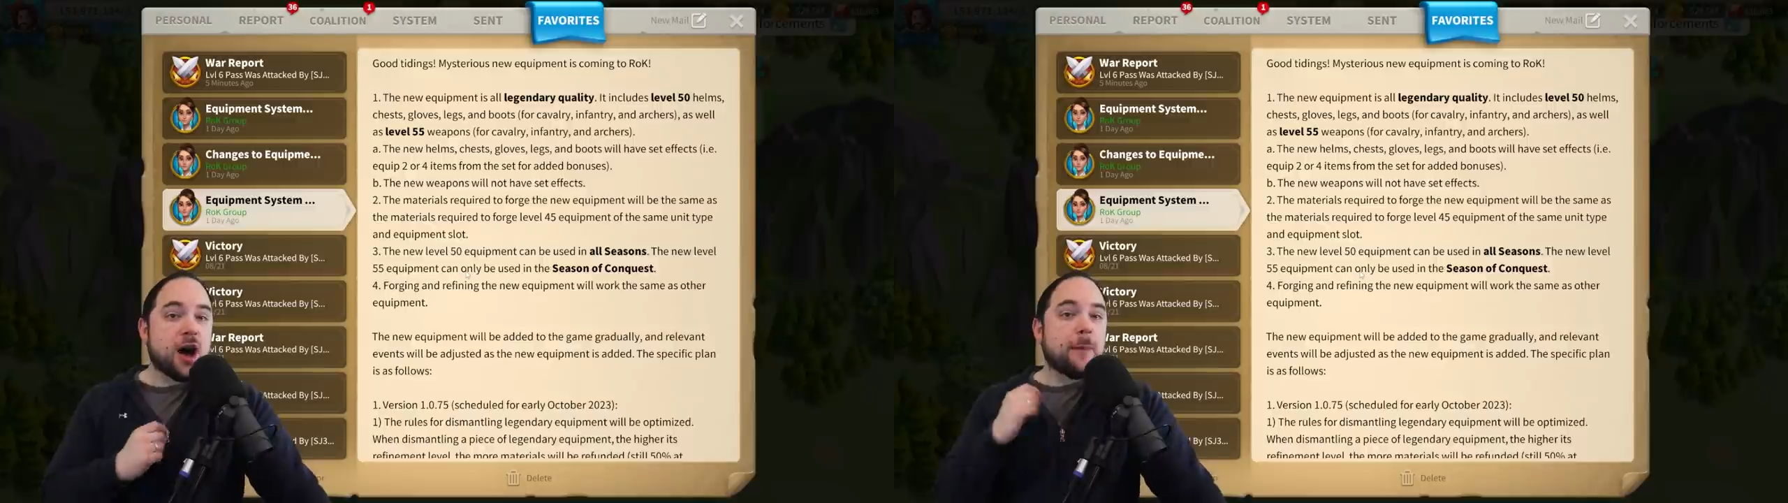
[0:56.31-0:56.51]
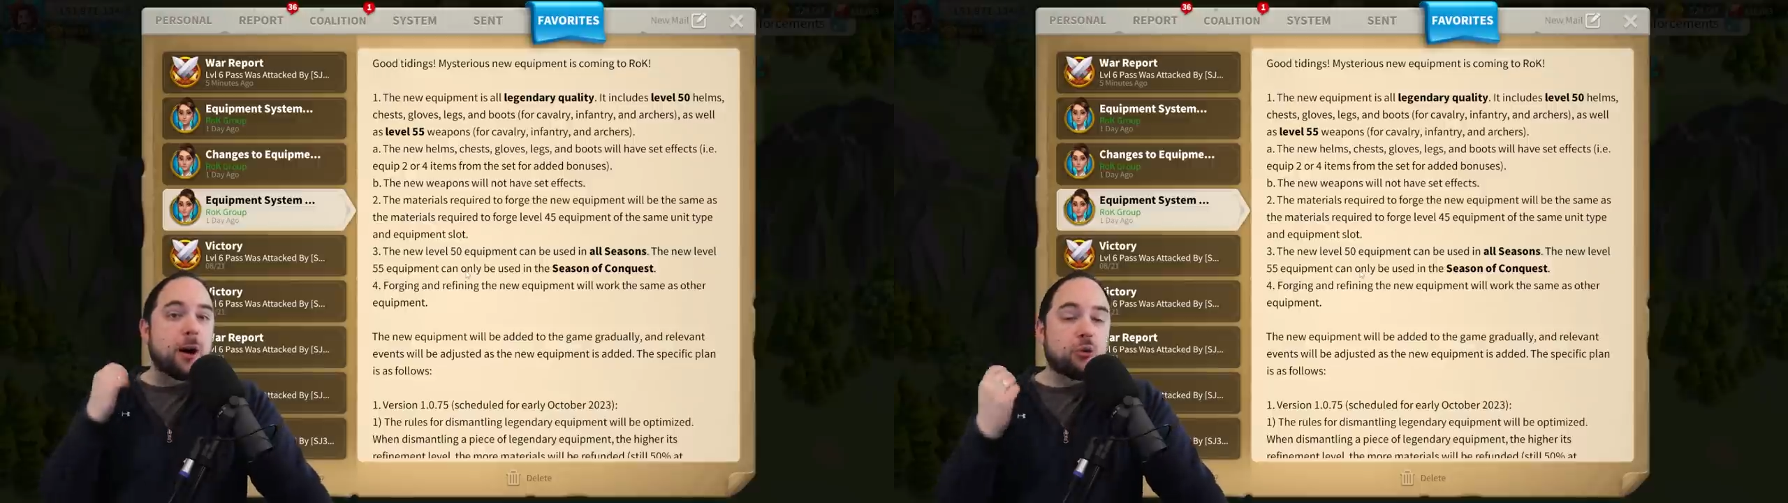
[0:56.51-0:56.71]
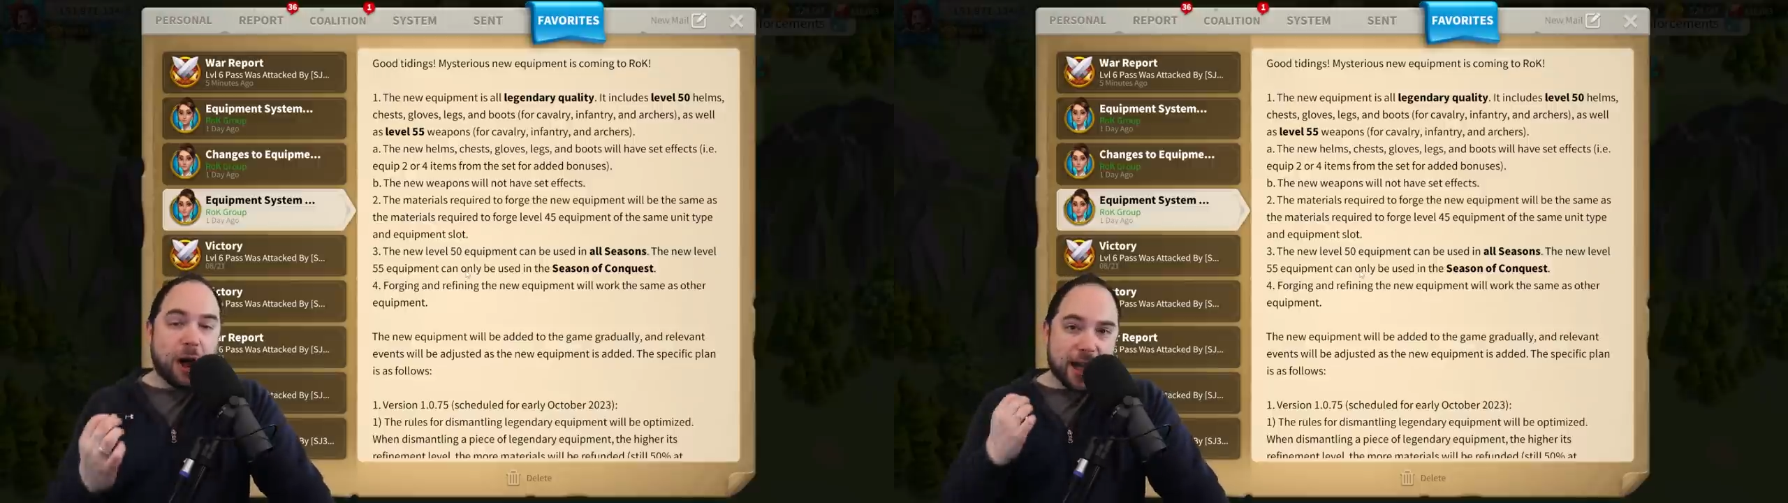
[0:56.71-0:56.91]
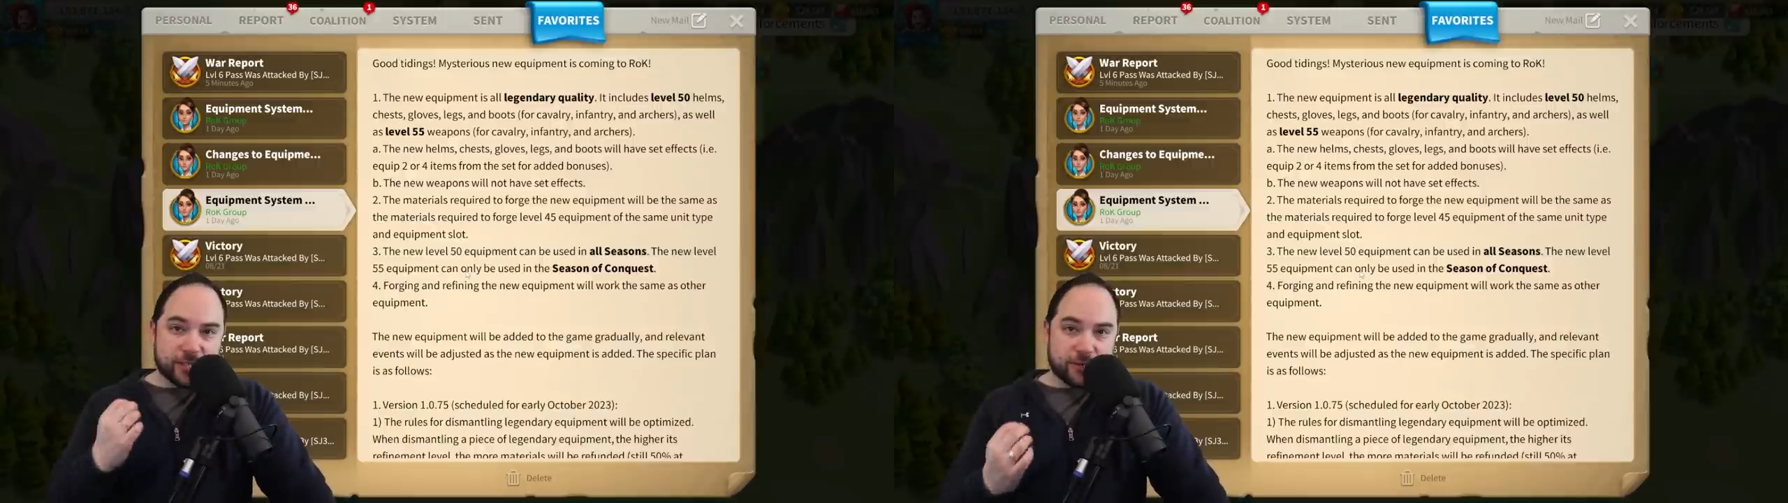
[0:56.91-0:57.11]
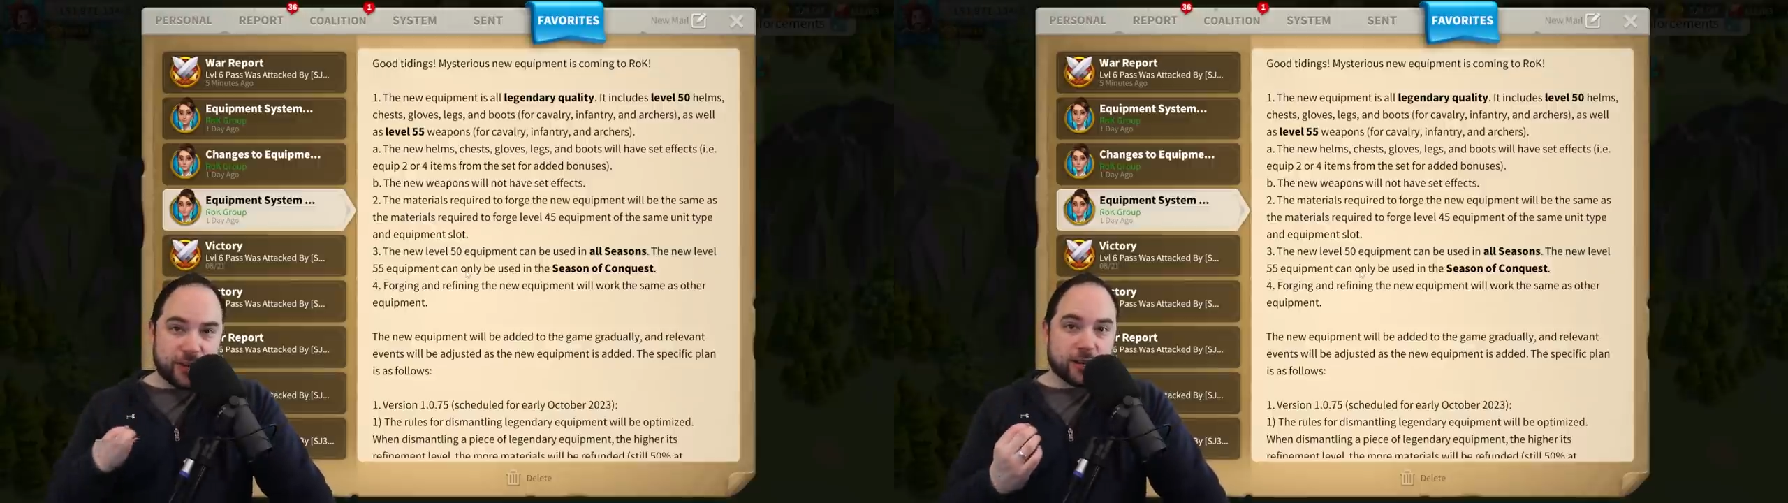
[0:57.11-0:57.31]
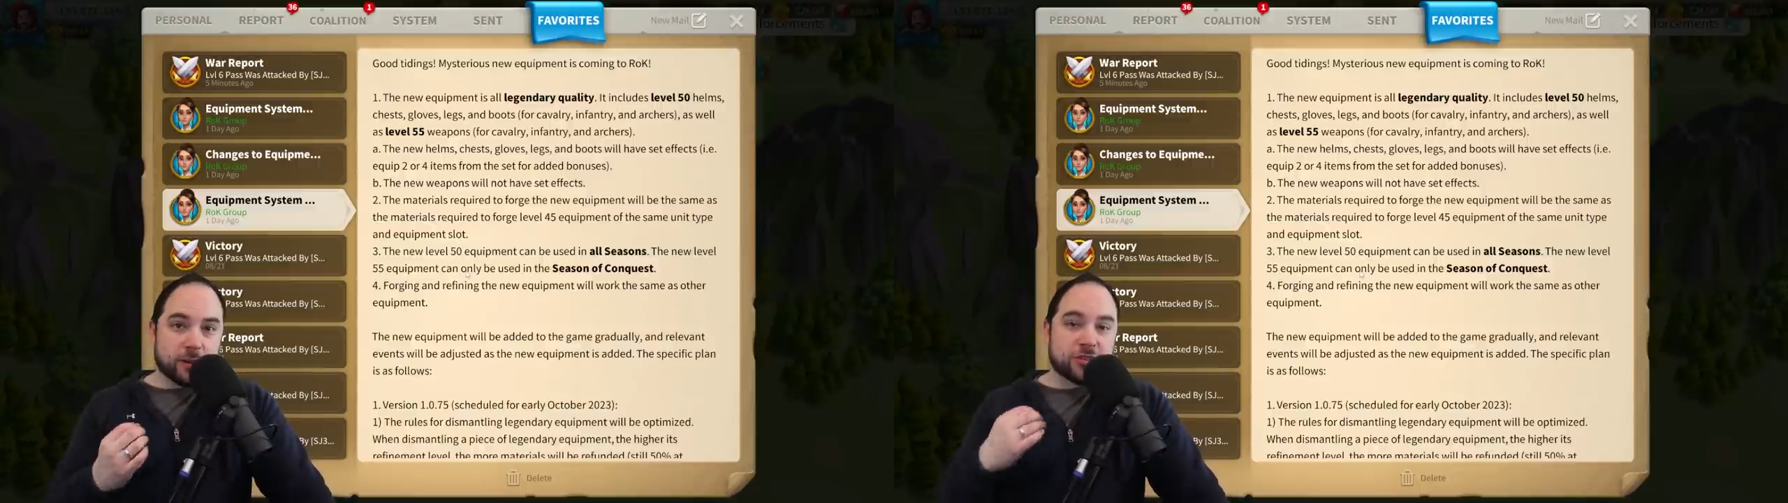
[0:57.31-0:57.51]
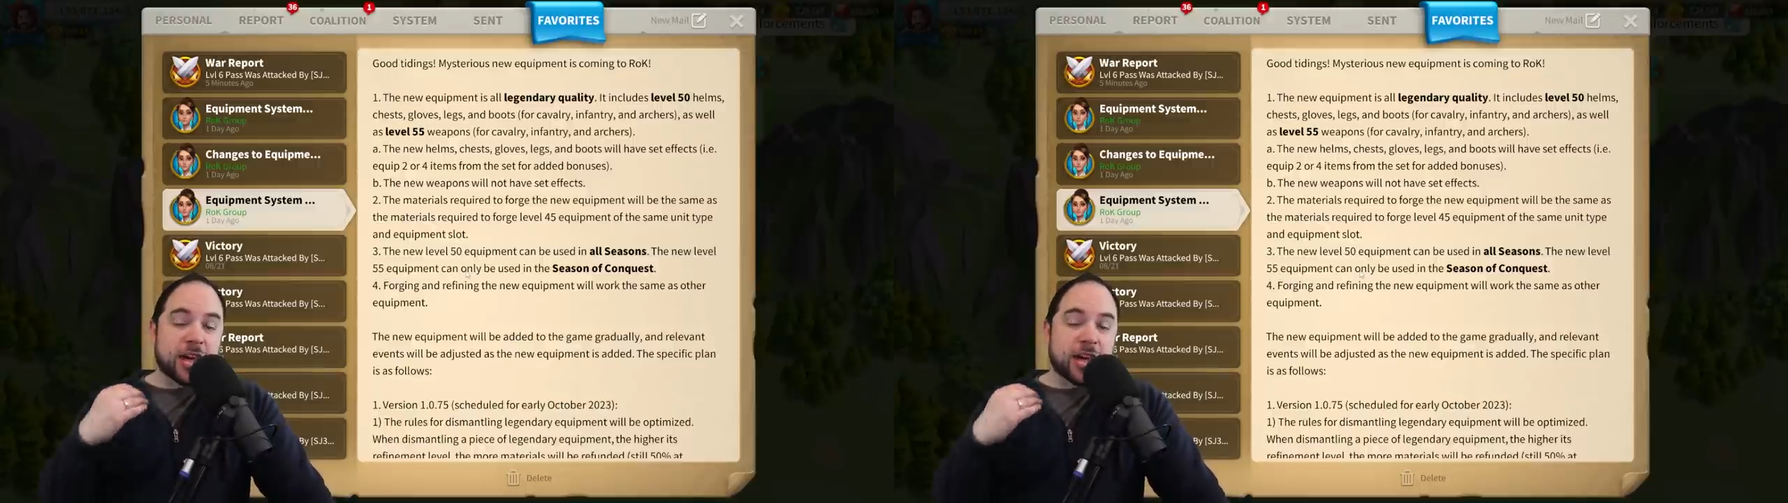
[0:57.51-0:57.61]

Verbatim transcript: about Rise of Kingdoms,